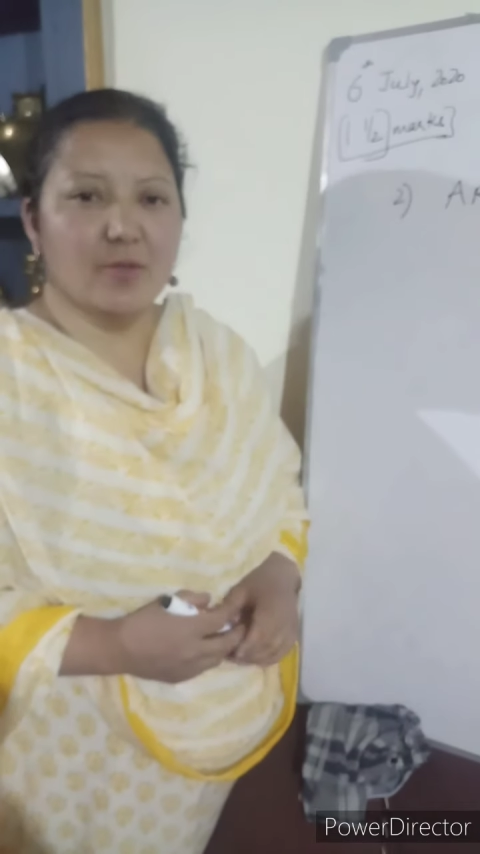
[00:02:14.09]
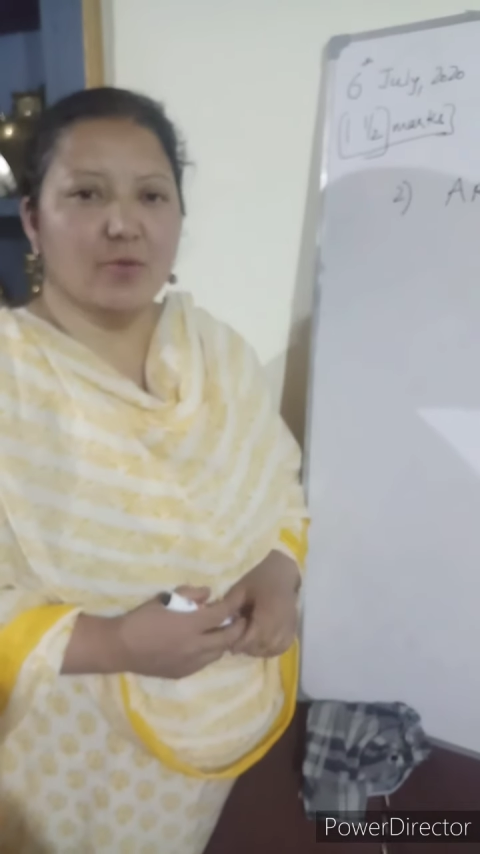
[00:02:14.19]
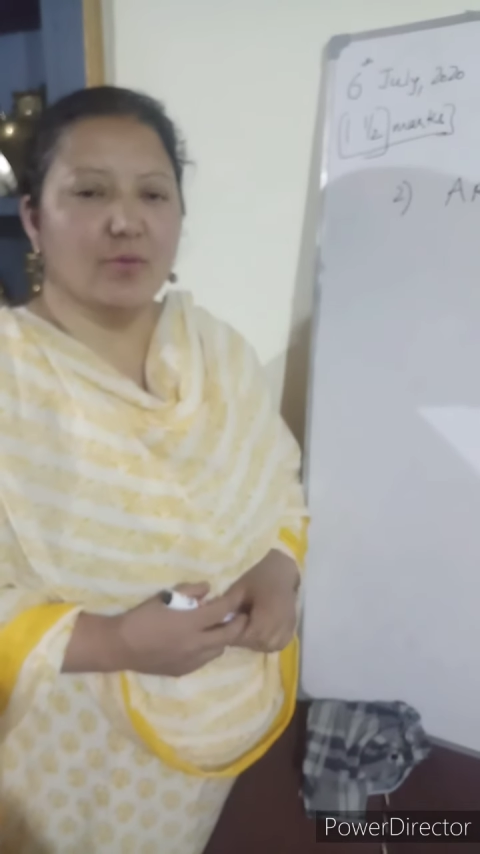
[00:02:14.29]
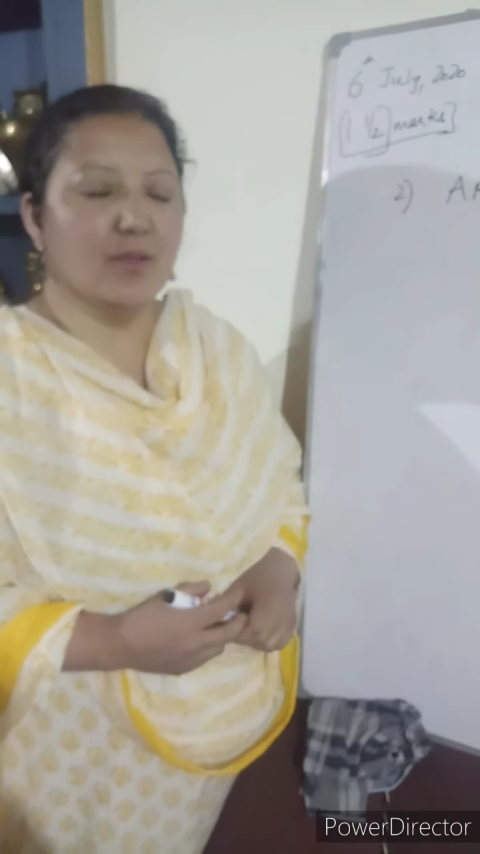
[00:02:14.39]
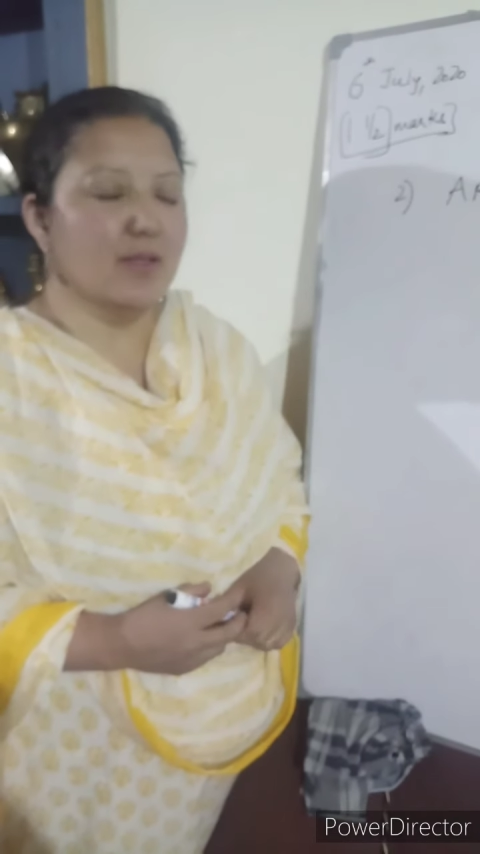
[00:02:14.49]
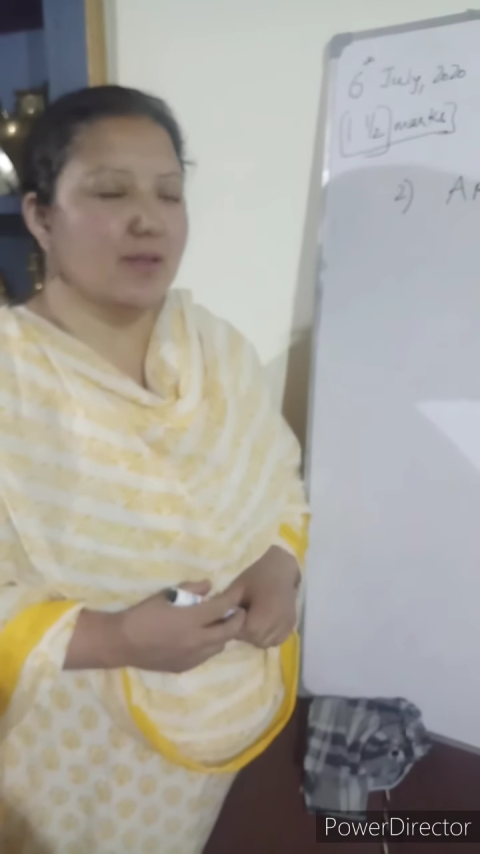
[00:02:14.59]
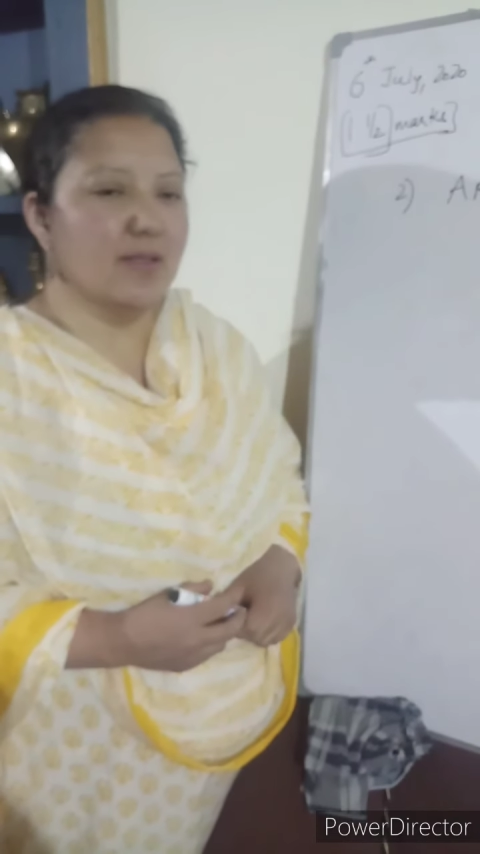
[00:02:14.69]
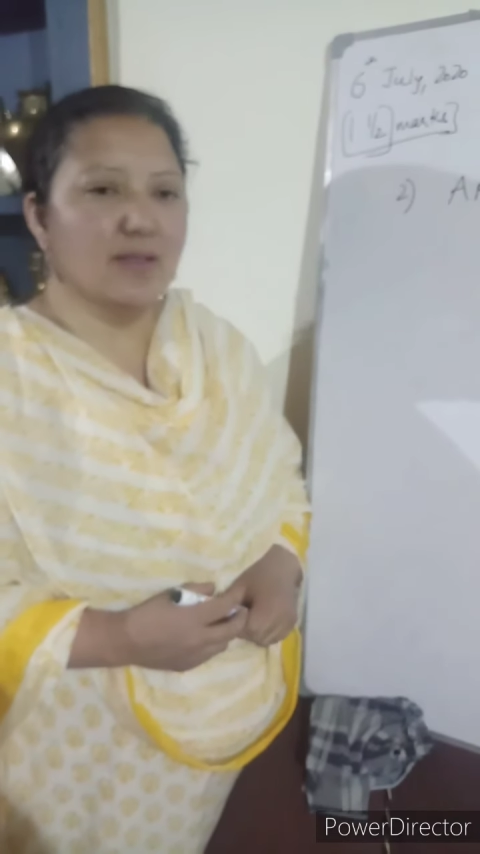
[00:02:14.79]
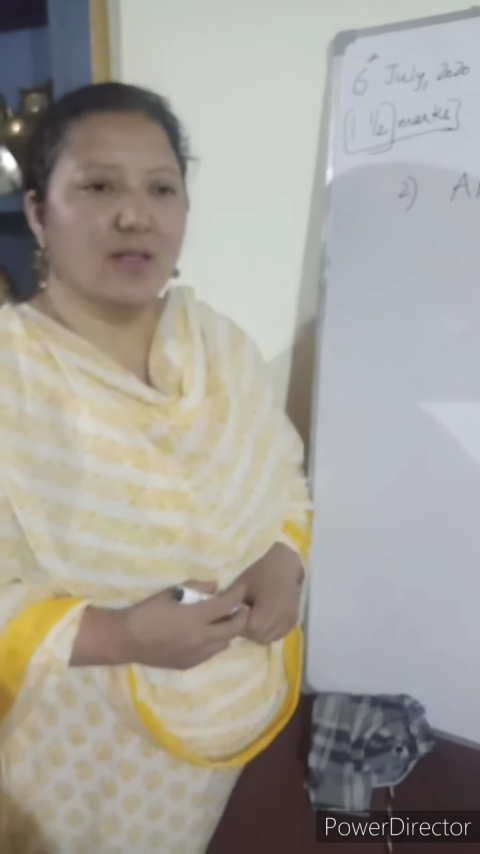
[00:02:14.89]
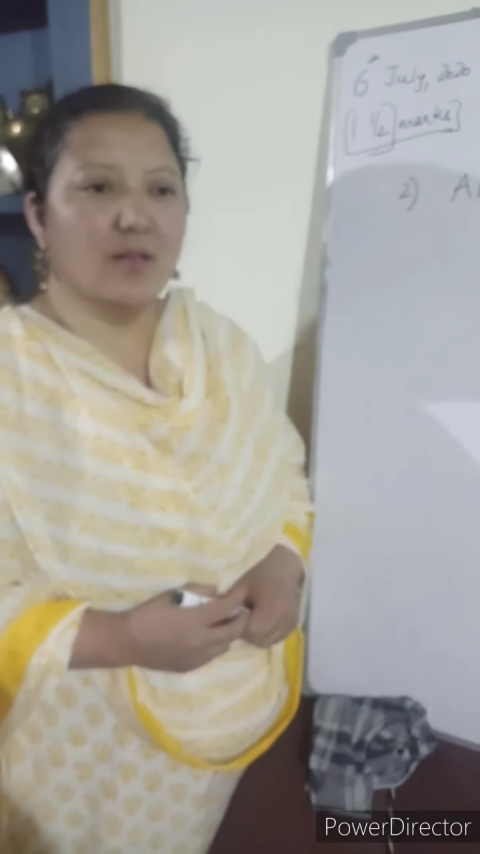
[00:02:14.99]
You know, this,
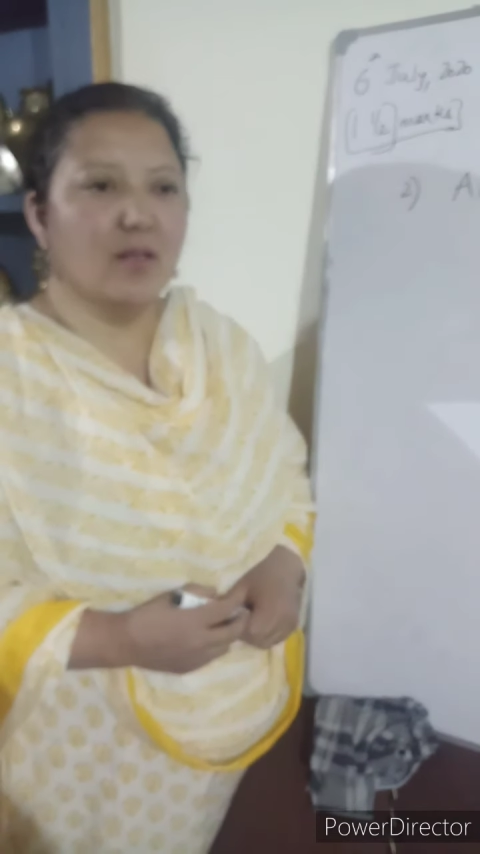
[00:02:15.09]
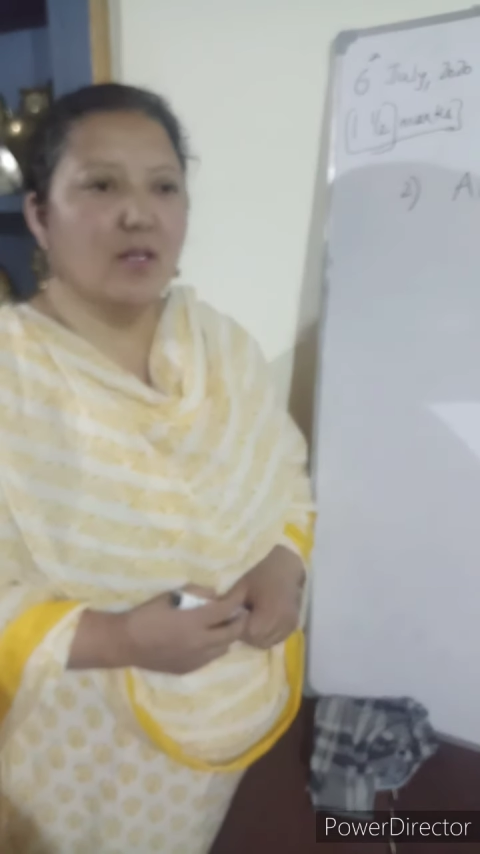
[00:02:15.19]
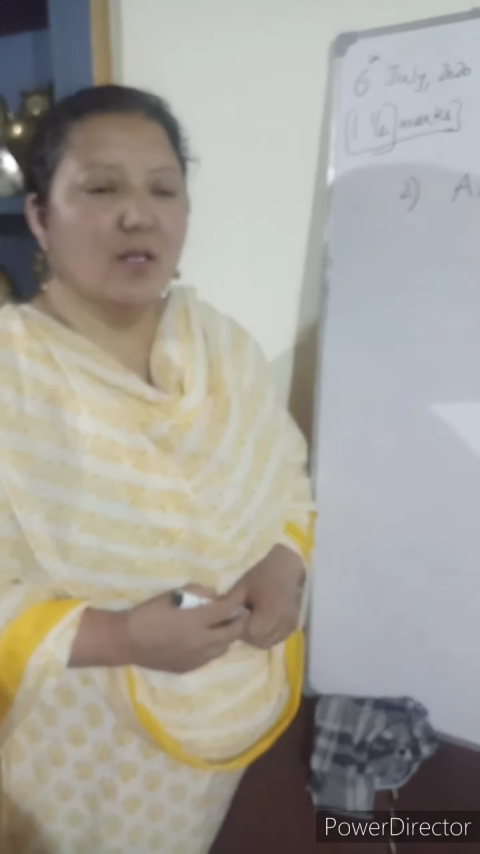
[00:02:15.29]
these are